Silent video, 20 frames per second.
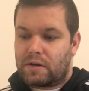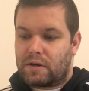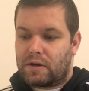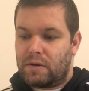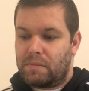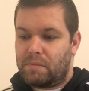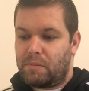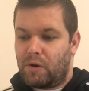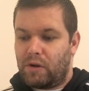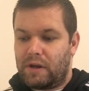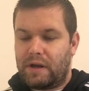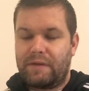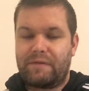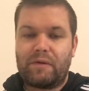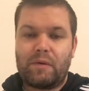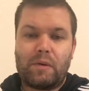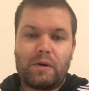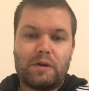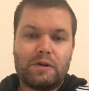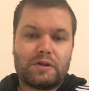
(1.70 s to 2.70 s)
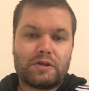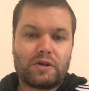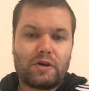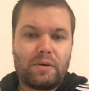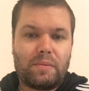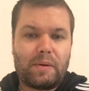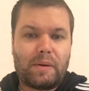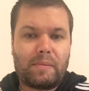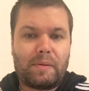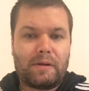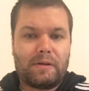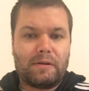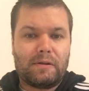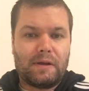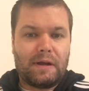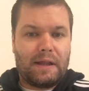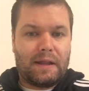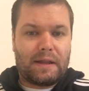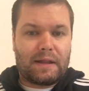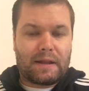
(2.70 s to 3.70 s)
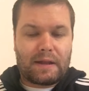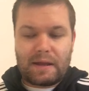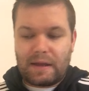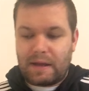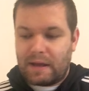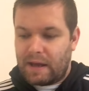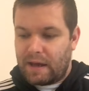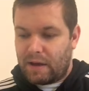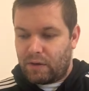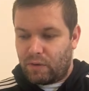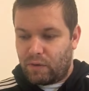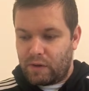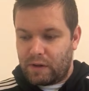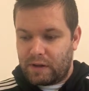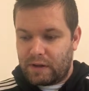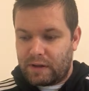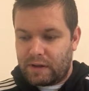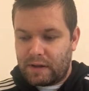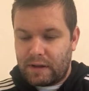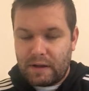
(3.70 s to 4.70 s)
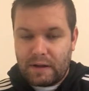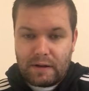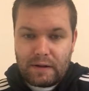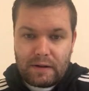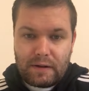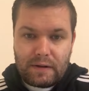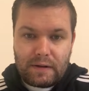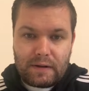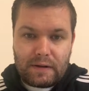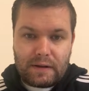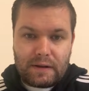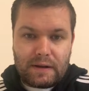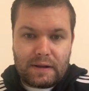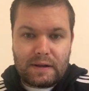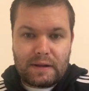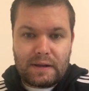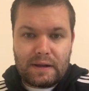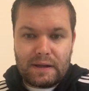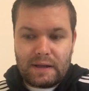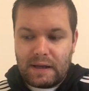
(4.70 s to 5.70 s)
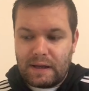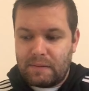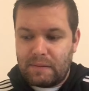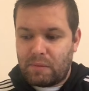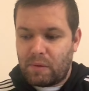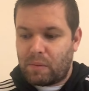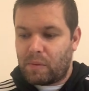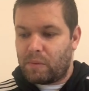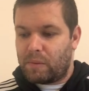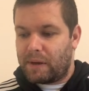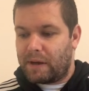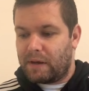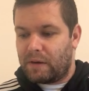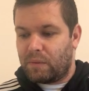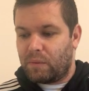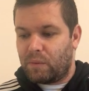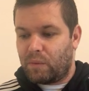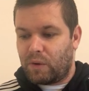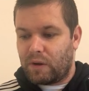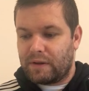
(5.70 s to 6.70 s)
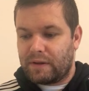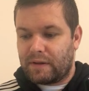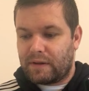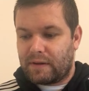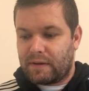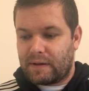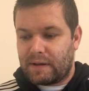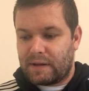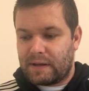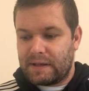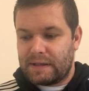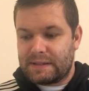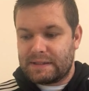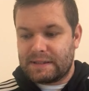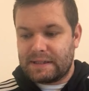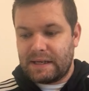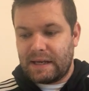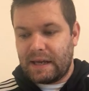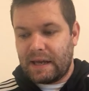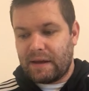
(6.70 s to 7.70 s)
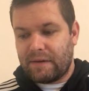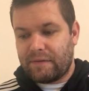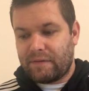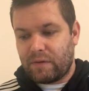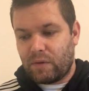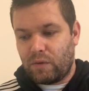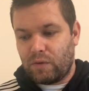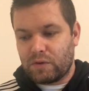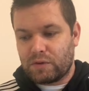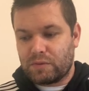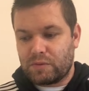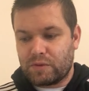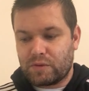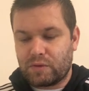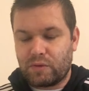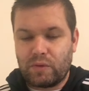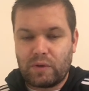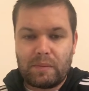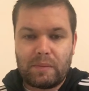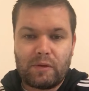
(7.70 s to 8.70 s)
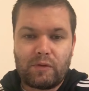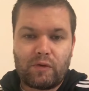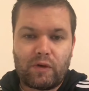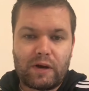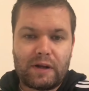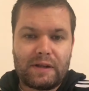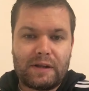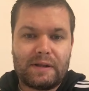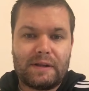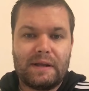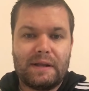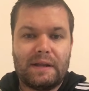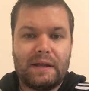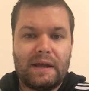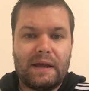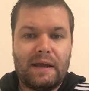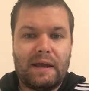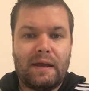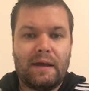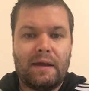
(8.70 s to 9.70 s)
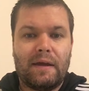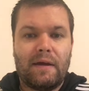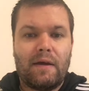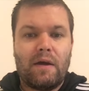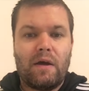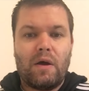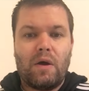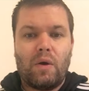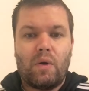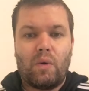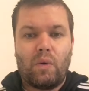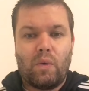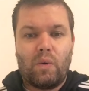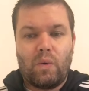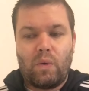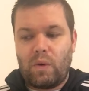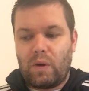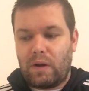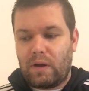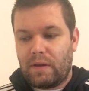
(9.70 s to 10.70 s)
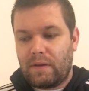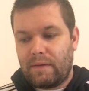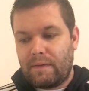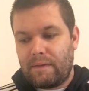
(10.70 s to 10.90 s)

Good morning, everyone. Sorry we're a bit late getting on. Today we were waiting on word to see if a horse was going to be running today or